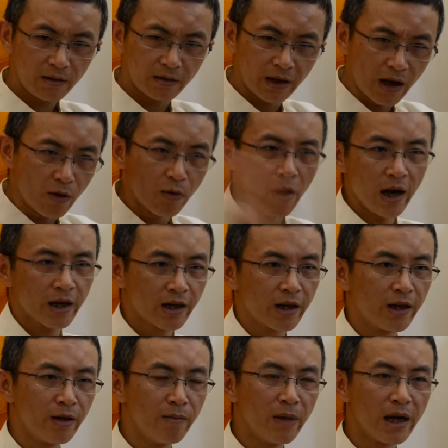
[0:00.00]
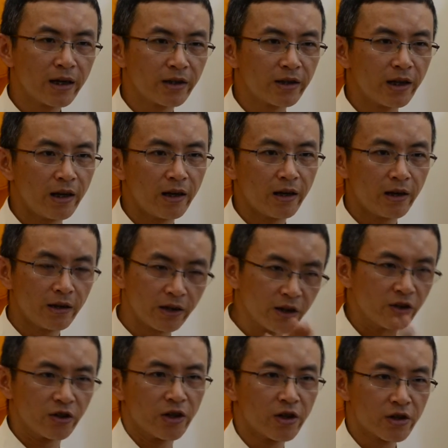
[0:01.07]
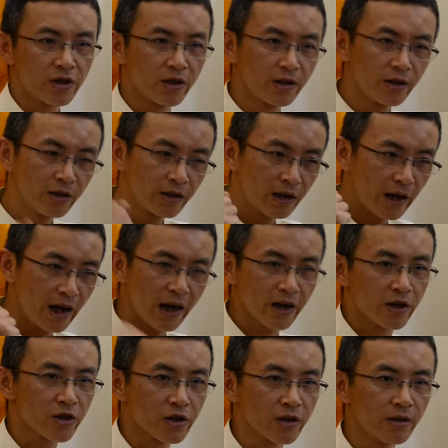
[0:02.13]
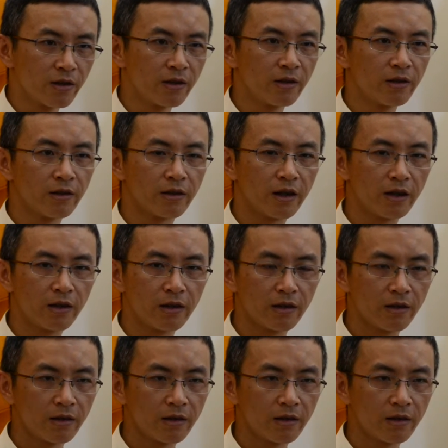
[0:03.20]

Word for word: directly make decision, action. They